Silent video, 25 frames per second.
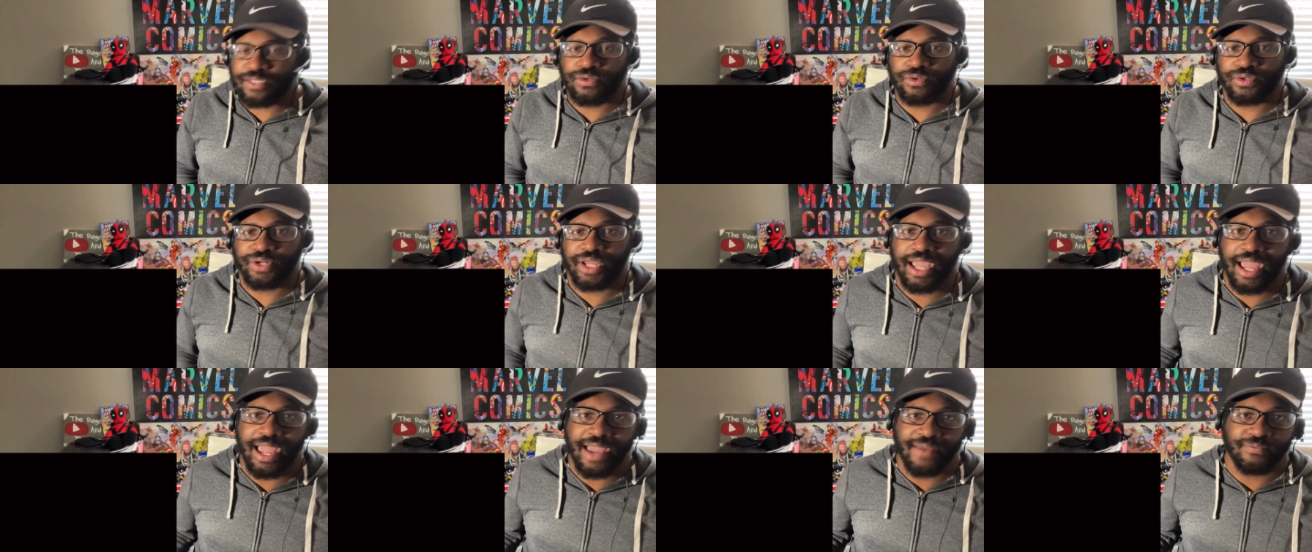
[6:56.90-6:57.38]
you
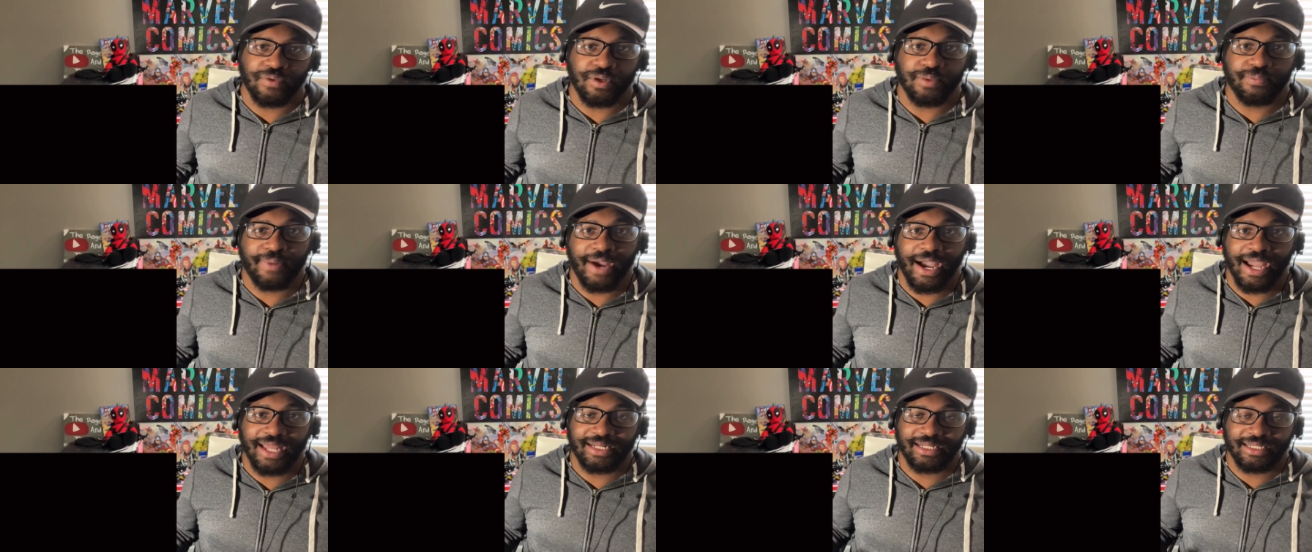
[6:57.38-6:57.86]
to
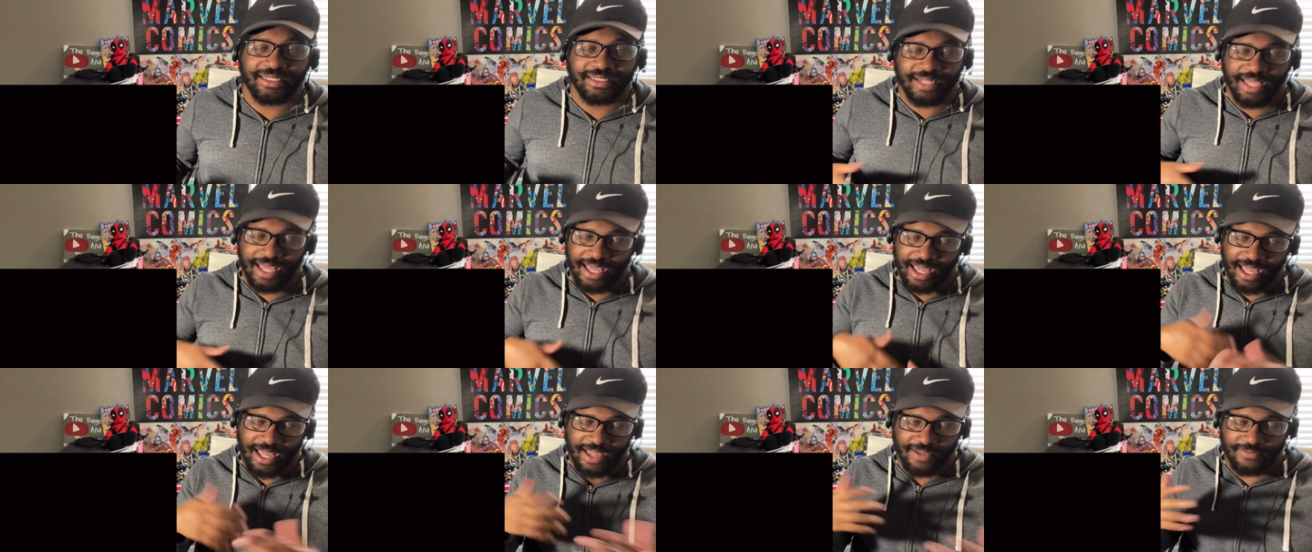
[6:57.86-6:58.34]
everybody
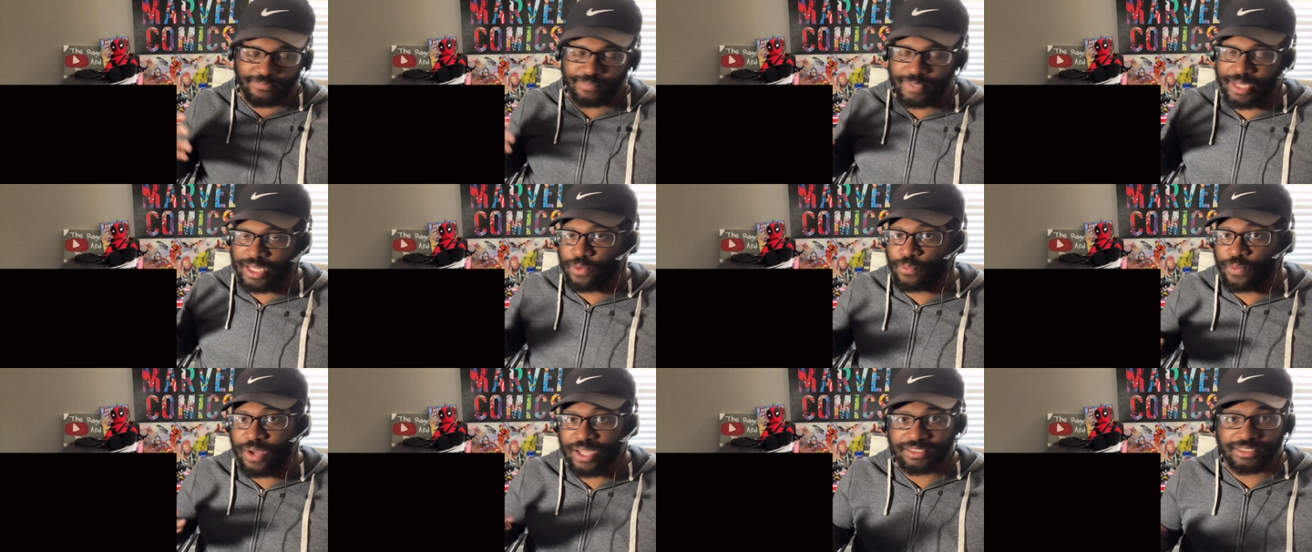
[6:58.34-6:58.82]
that have
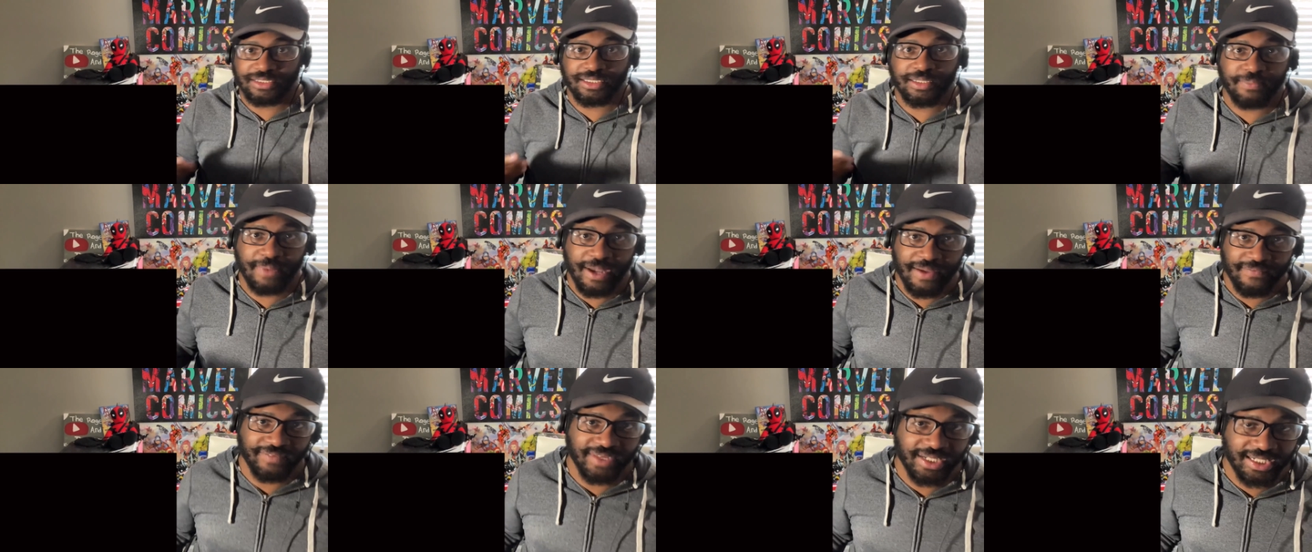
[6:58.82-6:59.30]
been watching
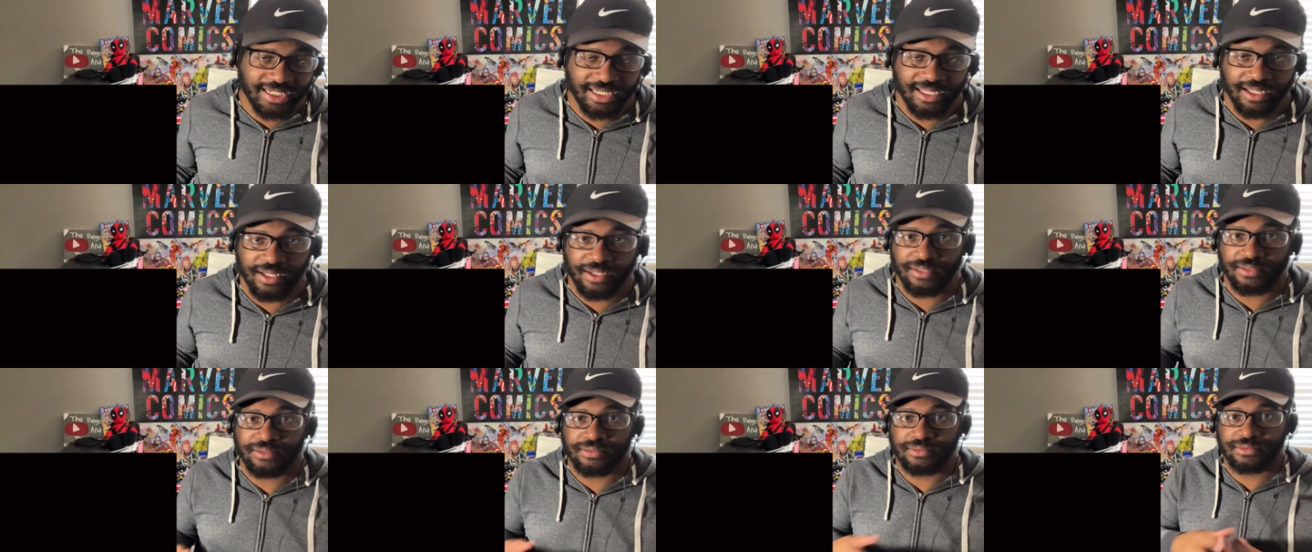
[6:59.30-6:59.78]
my
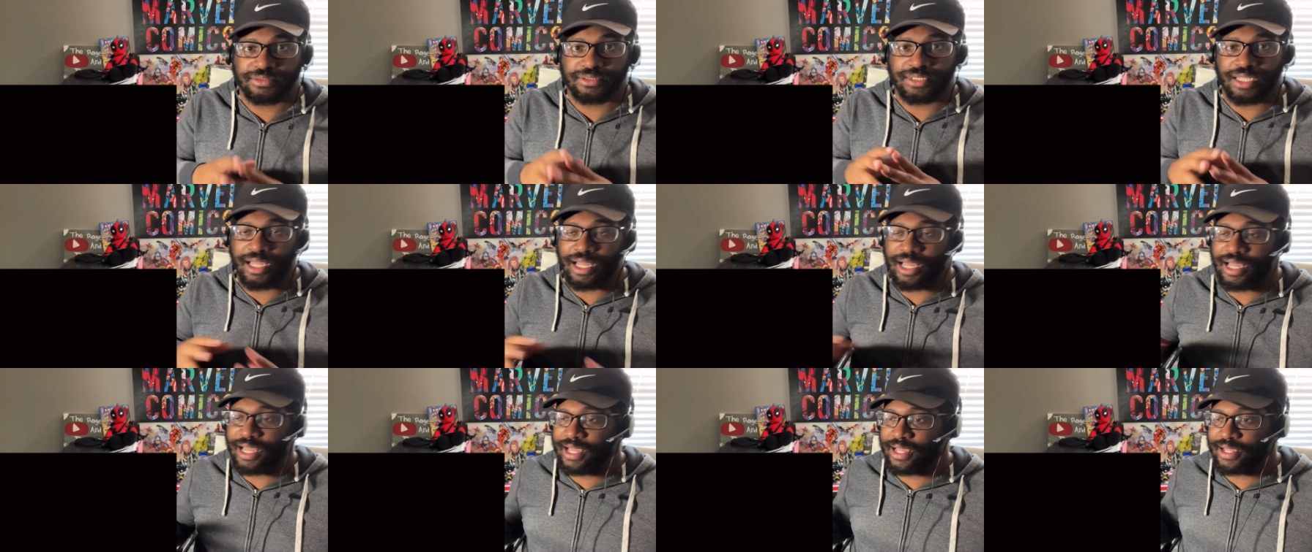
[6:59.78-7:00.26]
videos.
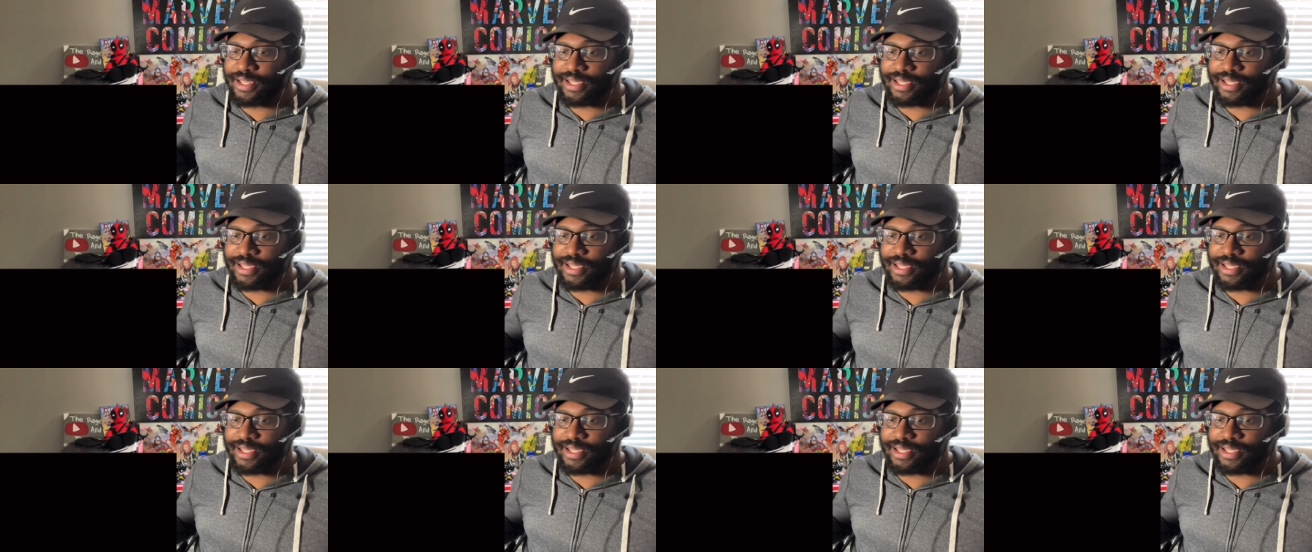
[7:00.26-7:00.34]
Uh,